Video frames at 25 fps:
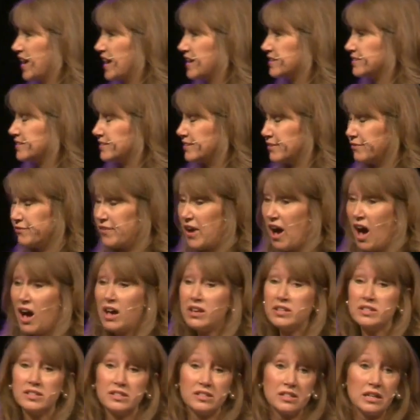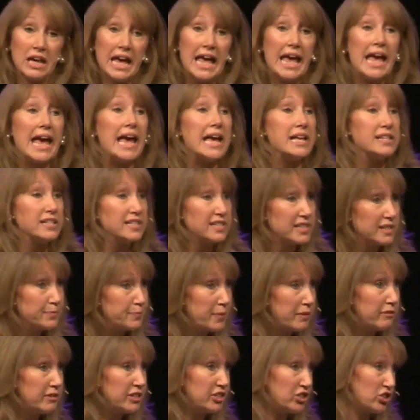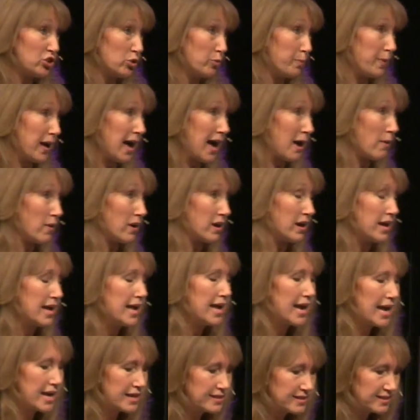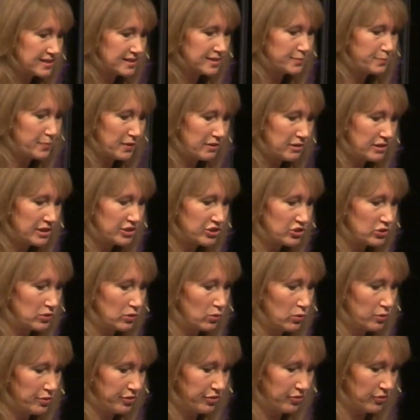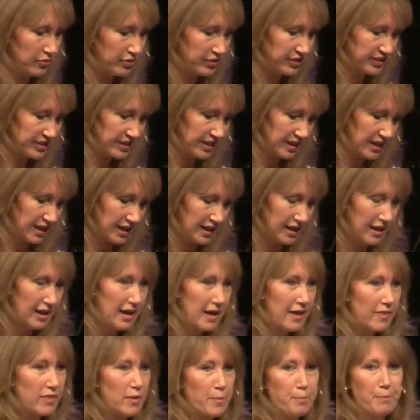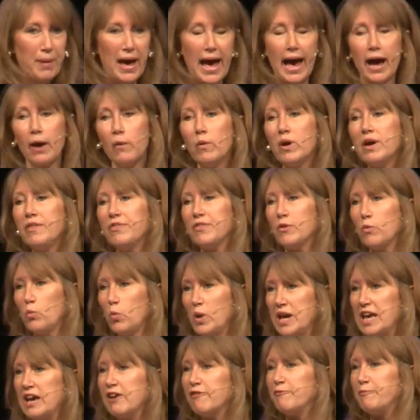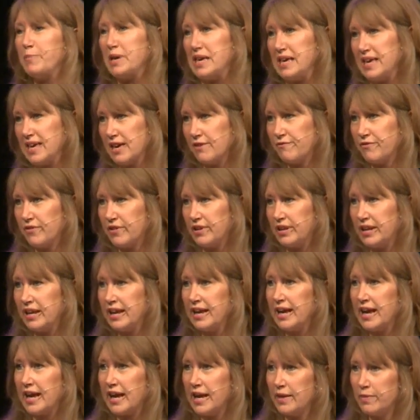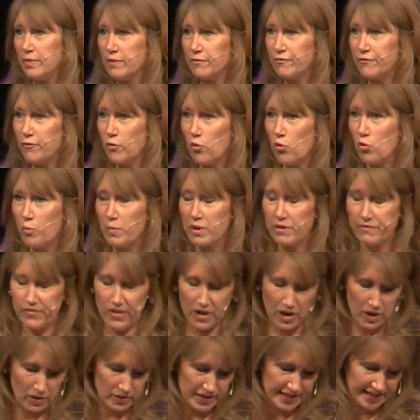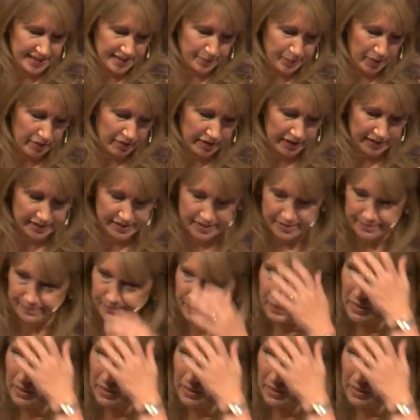Esther. For us, it's spiritual power. It's spiritual authority. The power that we have been given in the form of the Holy Spirit.